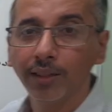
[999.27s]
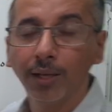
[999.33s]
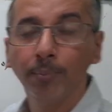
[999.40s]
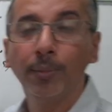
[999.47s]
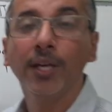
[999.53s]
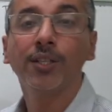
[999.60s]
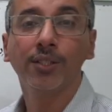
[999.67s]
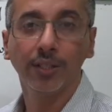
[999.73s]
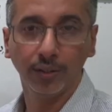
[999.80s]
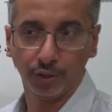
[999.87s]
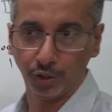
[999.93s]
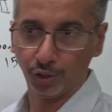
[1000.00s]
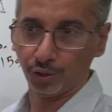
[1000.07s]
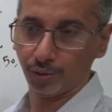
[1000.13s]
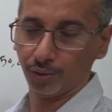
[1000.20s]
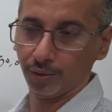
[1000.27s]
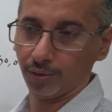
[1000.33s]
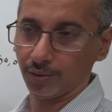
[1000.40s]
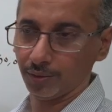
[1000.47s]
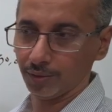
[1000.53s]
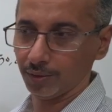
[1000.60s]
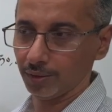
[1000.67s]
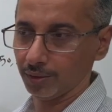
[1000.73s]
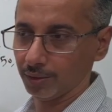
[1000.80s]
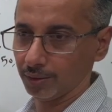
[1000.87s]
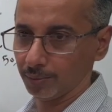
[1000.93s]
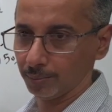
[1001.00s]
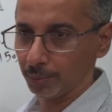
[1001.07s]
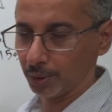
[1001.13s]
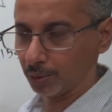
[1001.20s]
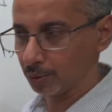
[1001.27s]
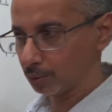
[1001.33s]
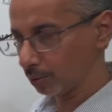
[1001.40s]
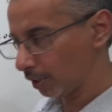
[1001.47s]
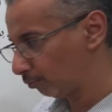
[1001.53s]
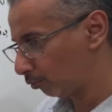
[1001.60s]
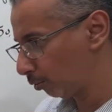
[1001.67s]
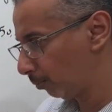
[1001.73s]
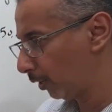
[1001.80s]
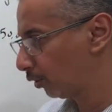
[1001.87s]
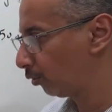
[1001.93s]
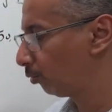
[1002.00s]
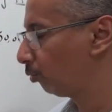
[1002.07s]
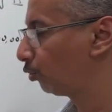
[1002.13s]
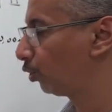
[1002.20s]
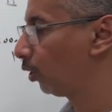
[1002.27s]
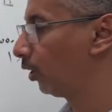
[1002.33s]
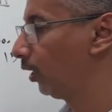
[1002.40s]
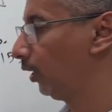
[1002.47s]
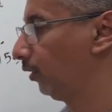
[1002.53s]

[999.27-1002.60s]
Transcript: the percentage, because we have to make two journal